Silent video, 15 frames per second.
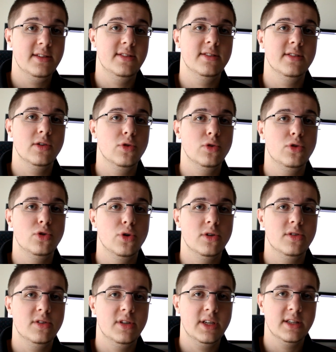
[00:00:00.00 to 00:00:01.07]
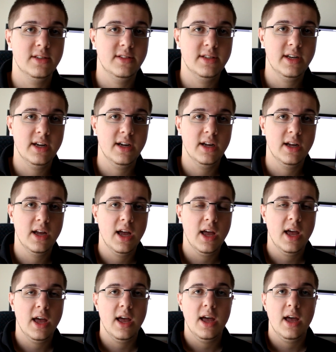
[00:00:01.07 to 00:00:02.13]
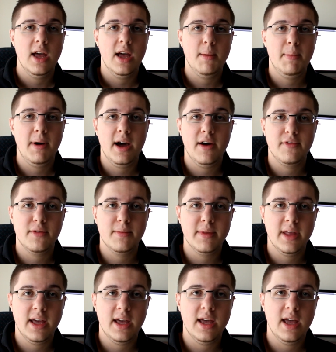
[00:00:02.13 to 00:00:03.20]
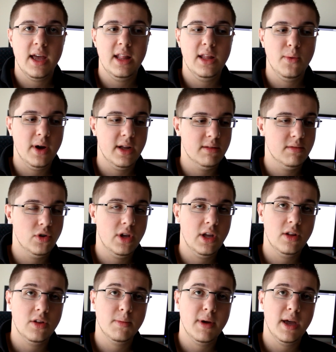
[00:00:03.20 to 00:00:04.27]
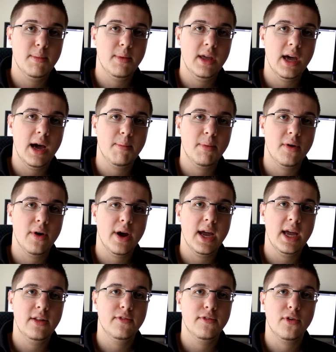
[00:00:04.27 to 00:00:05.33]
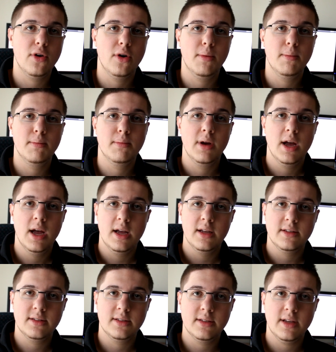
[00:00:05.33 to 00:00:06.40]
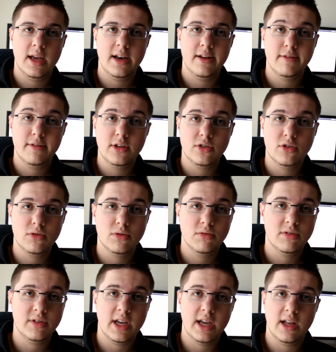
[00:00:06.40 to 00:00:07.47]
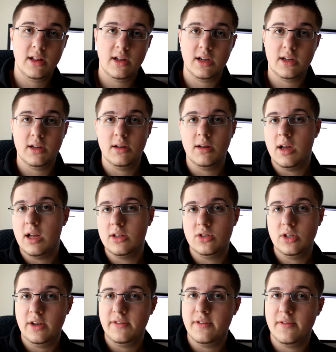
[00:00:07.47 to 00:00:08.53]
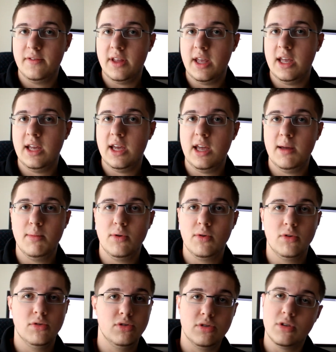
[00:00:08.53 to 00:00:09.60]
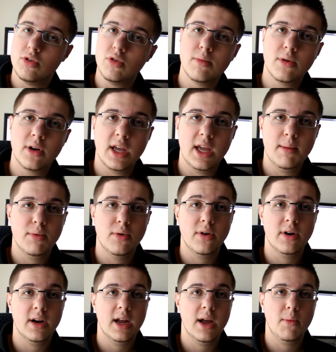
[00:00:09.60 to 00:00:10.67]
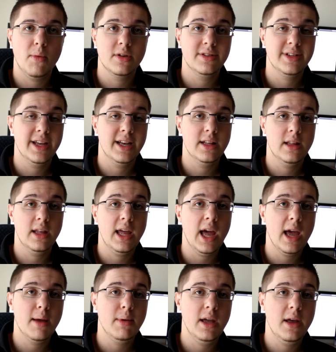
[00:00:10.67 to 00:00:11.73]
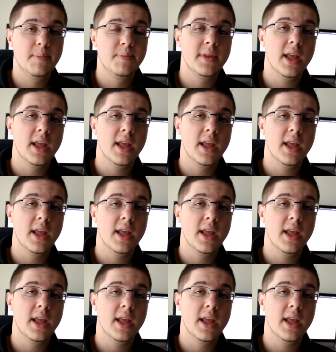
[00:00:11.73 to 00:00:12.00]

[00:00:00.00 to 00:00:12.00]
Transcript: this is a good choice to consider. Apart from that, anyone looking to maybe upgrade from an original, say like a G15 keyboard or just a normal keyboard, and wants to get into gaming,